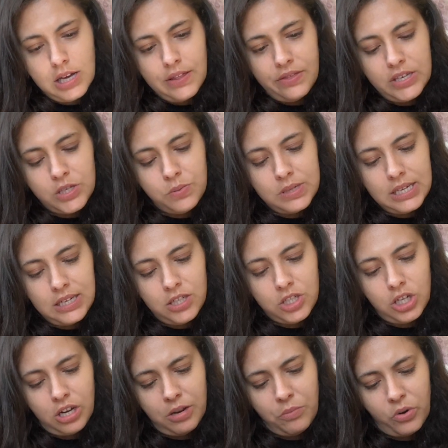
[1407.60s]
This was at a
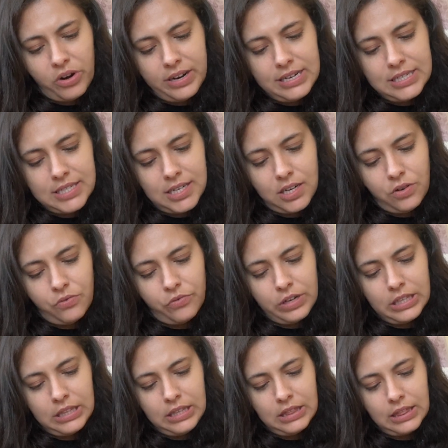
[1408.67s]
time where I didn't
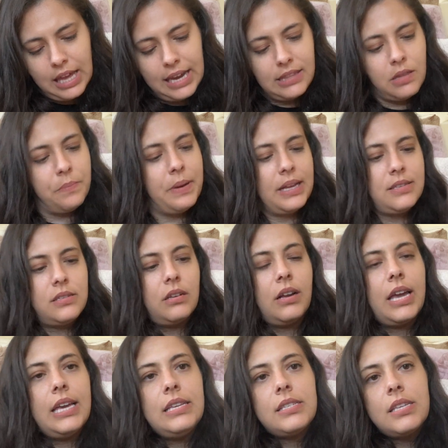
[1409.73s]
really like the pencil
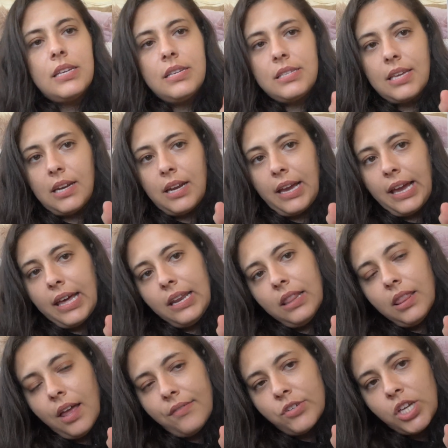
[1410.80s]
cases, and I had a
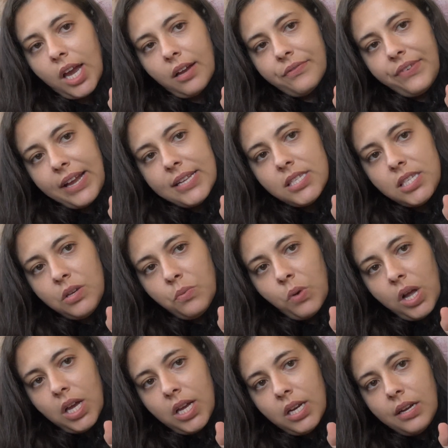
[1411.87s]
Love Shack Fancy
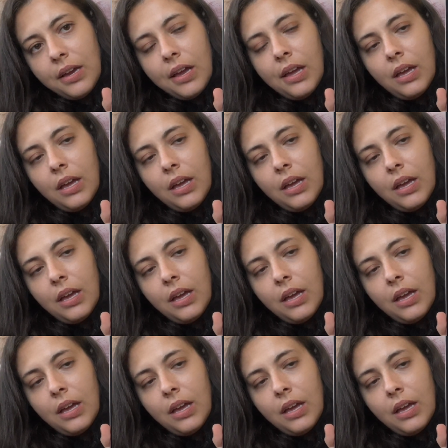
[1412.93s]
one.